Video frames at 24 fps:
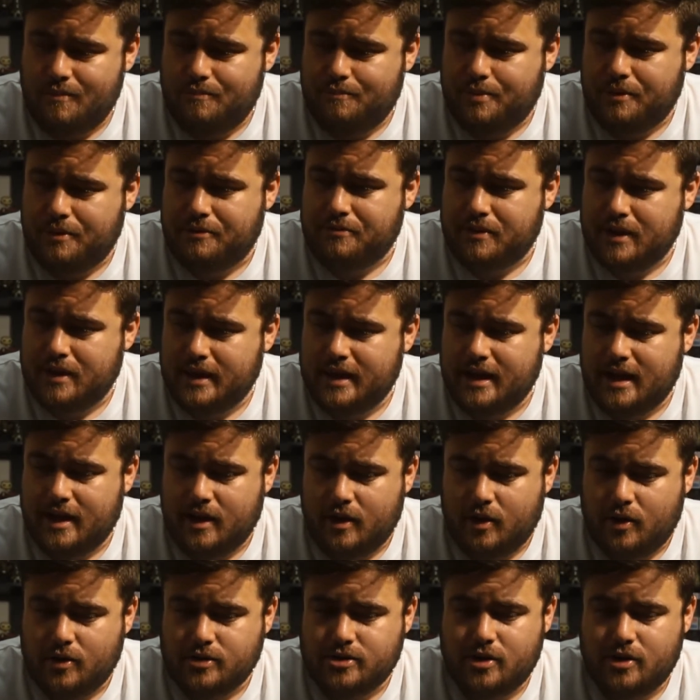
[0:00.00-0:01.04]
But really, I
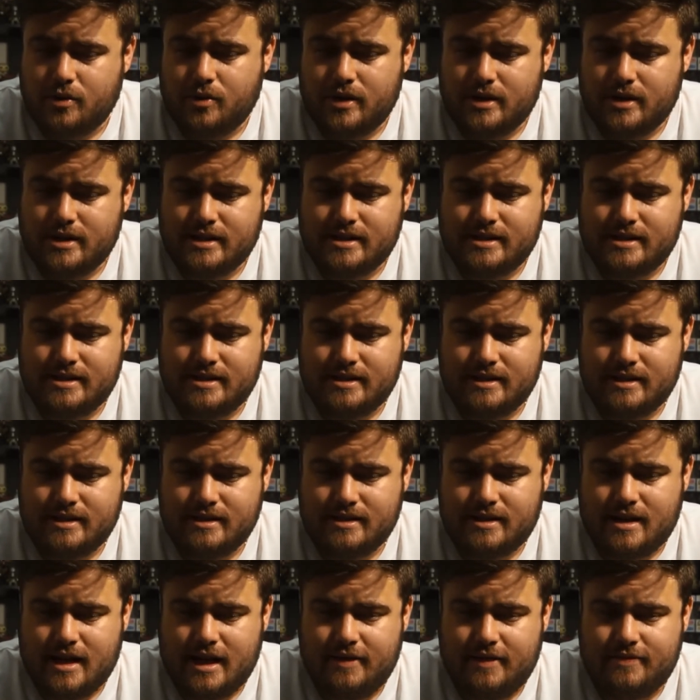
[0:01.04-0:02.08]
also want to just
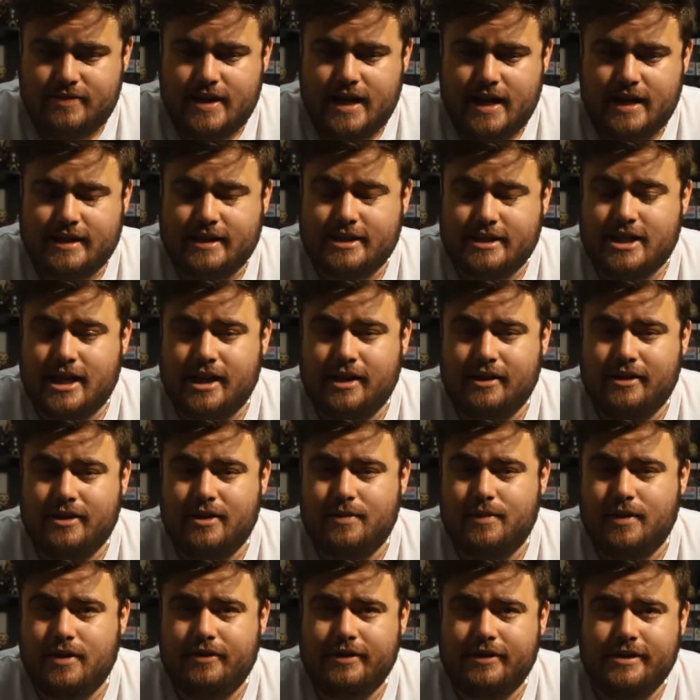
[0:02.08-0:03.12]
kind of take the channel in a
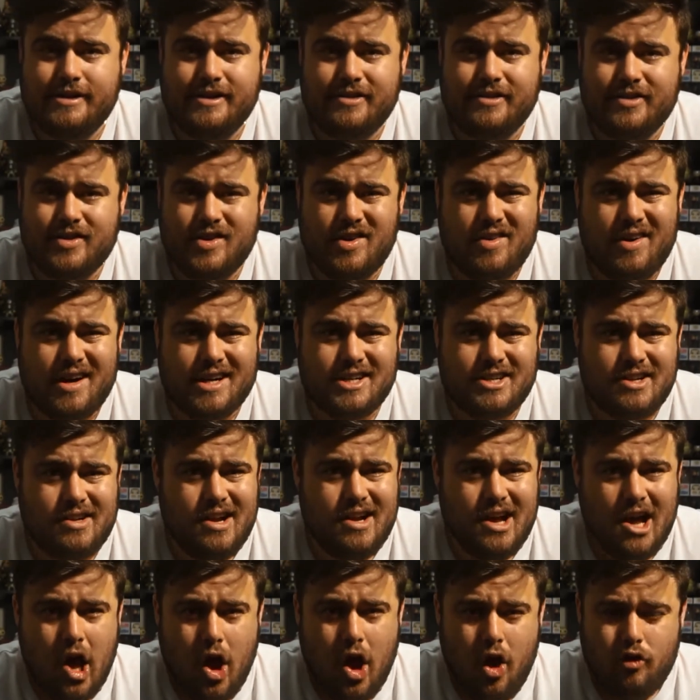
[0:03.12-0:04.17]
bit of a different direction.
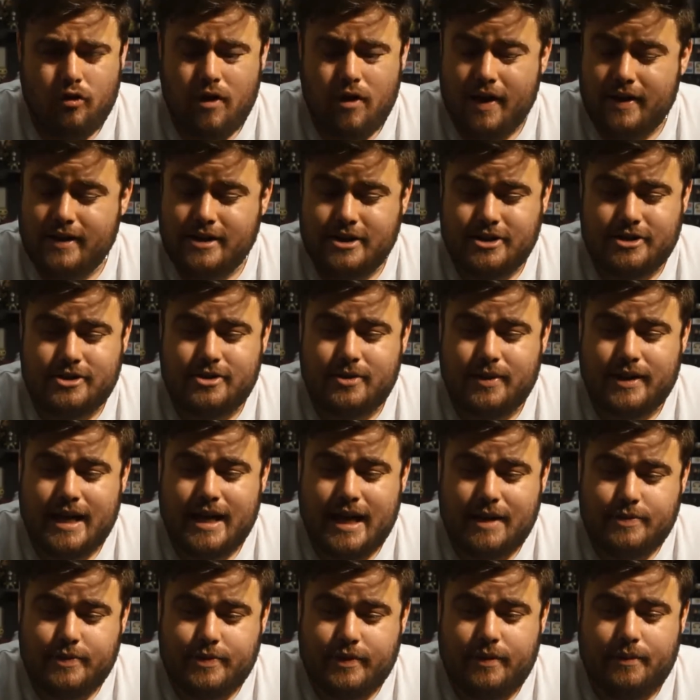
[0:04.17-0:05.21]
Rather than just doing
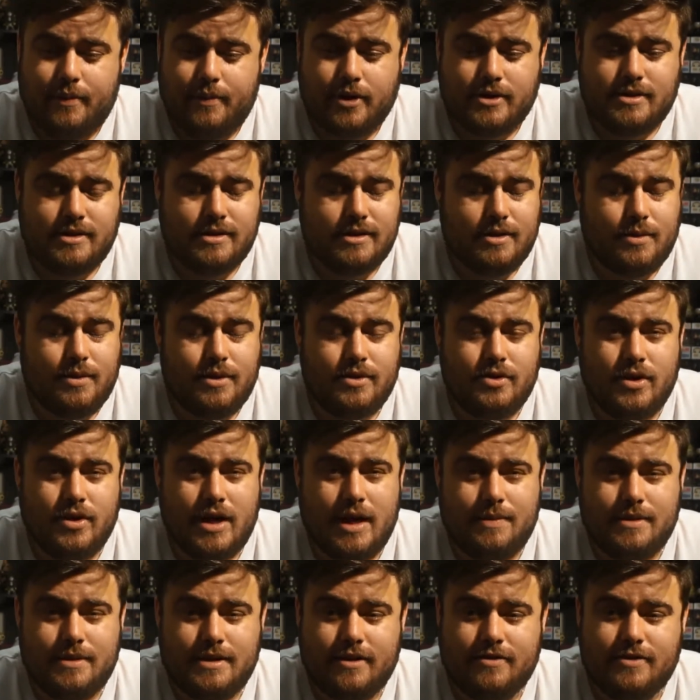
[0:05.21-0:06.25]
heaps of unboxings, I want to do a
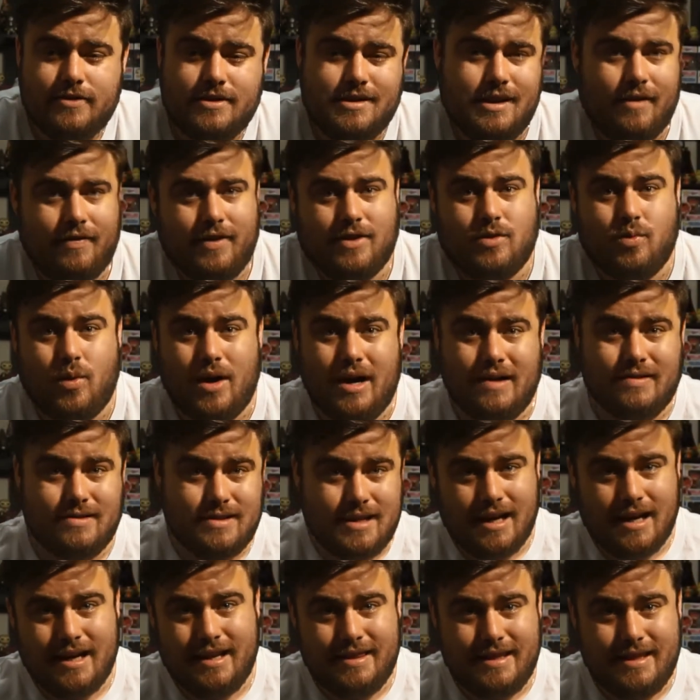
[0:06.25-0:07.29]
heap of different stuff. That's why I've
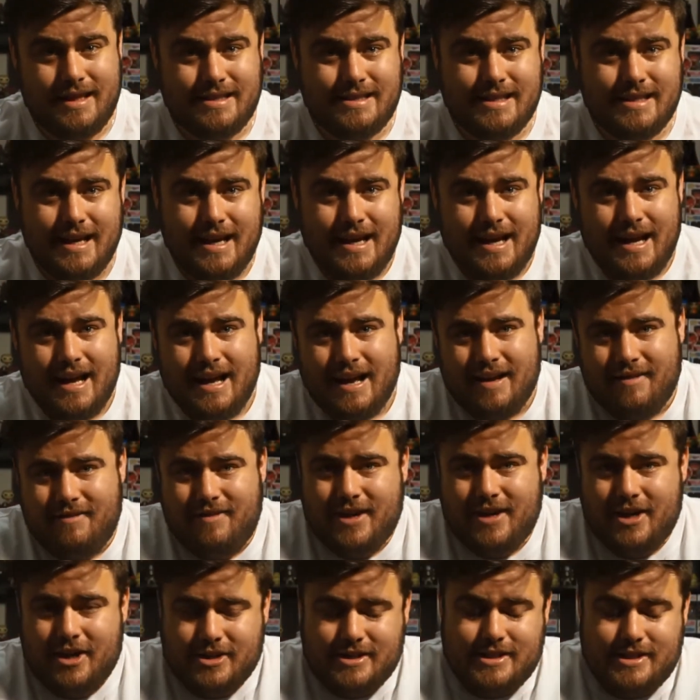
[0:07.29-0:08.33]
started this
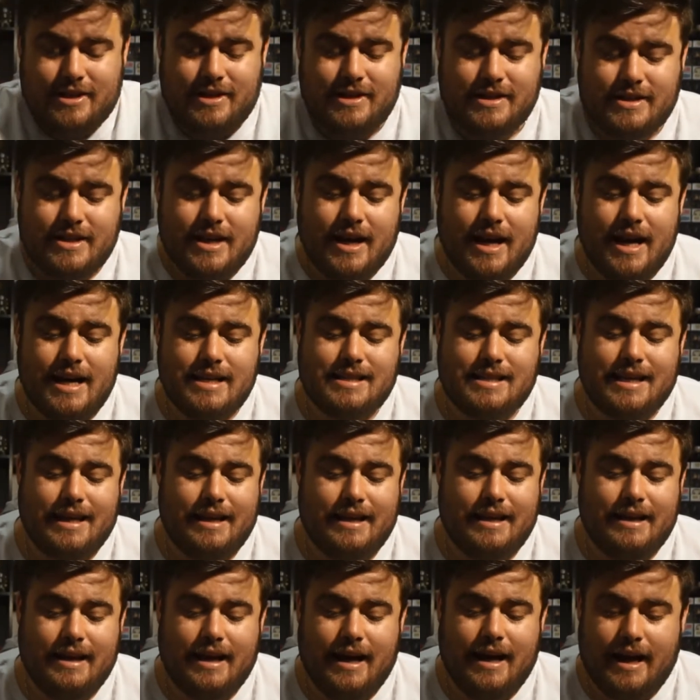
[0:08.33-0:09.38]
video series, guys,
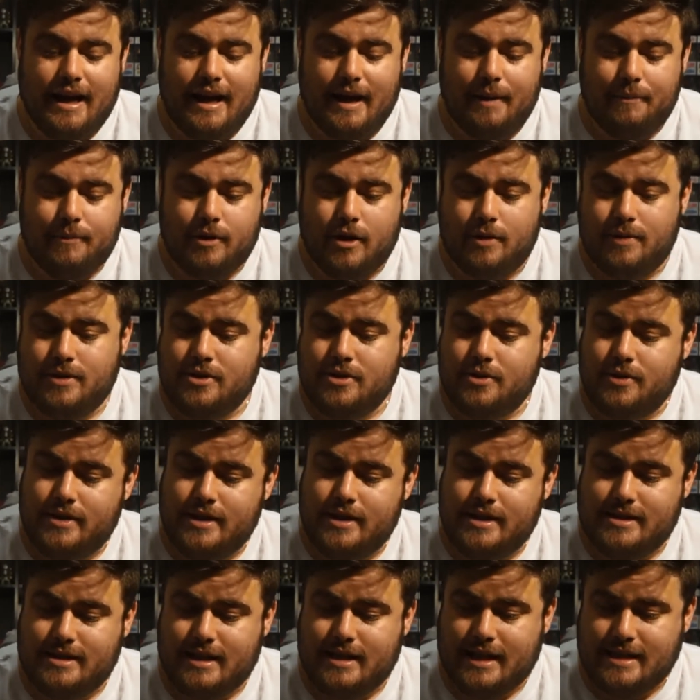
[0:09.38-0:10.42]
and I'm going to be doing
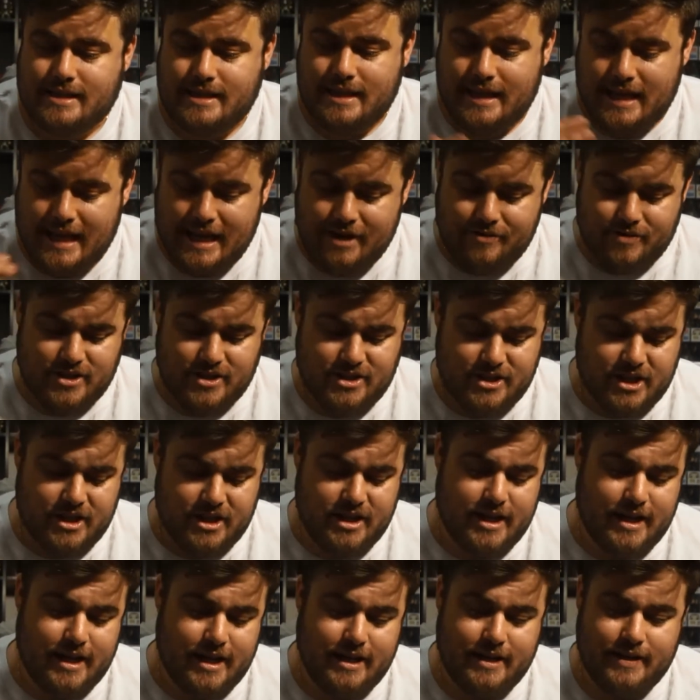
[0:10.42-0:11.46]
this, like I said, every
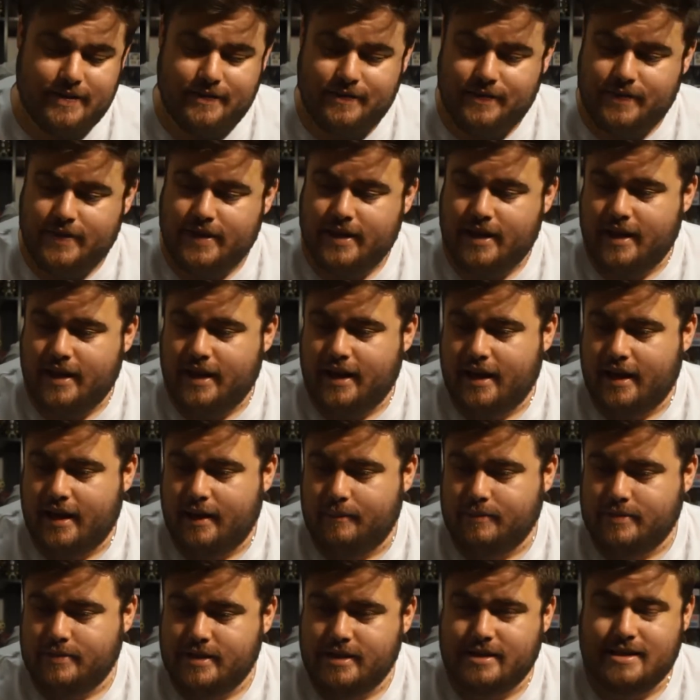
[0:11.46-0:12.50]
Sunday.
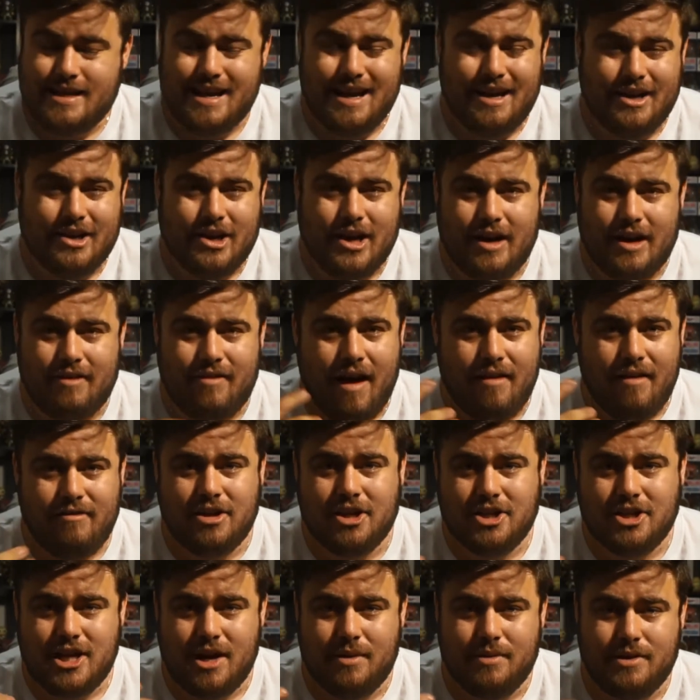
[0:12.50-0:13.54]
Sit down, kind of
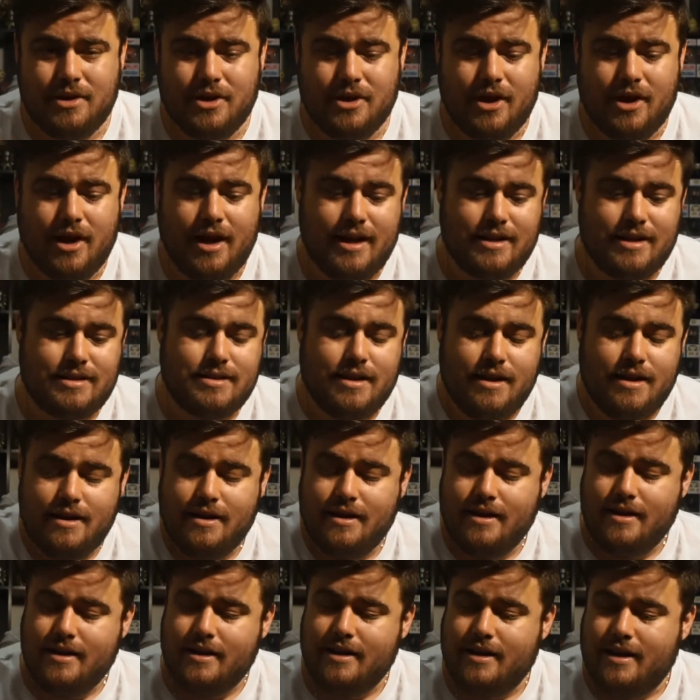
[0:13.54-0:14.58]
having a chat with you guys.
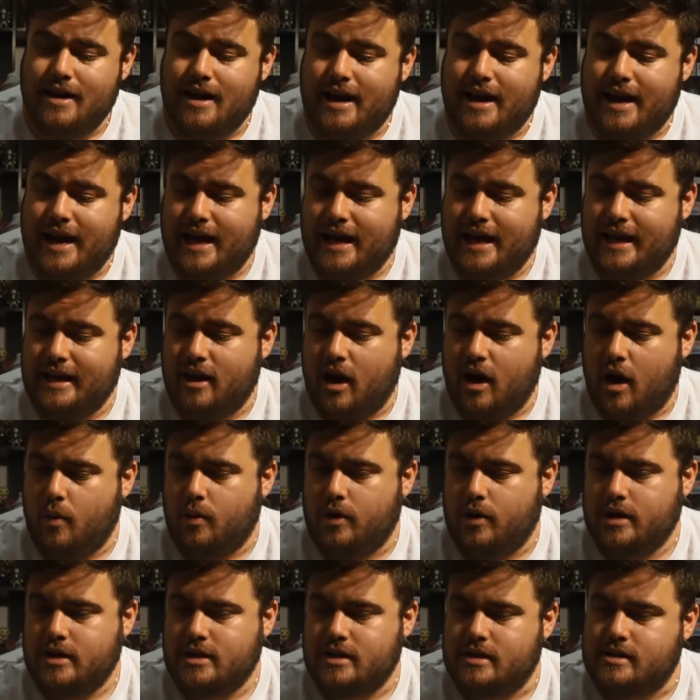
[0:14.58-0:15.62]
And I
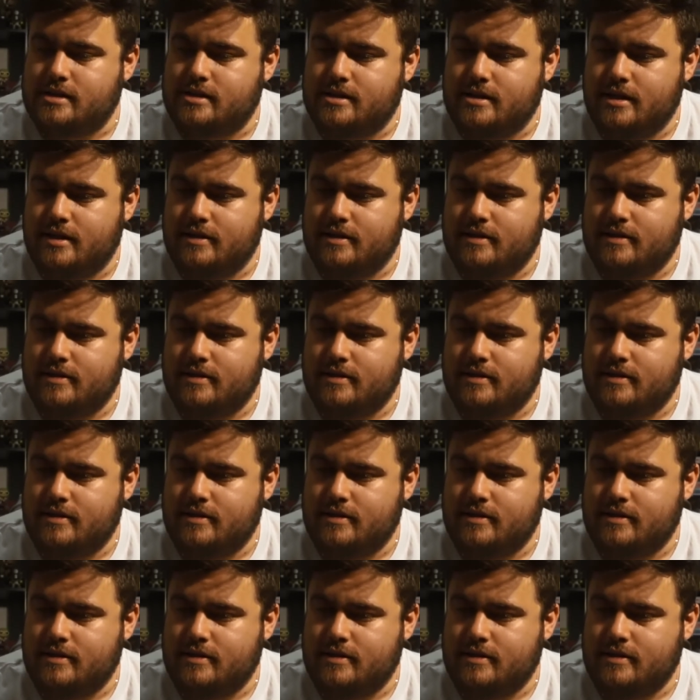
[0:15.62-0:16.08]
want to just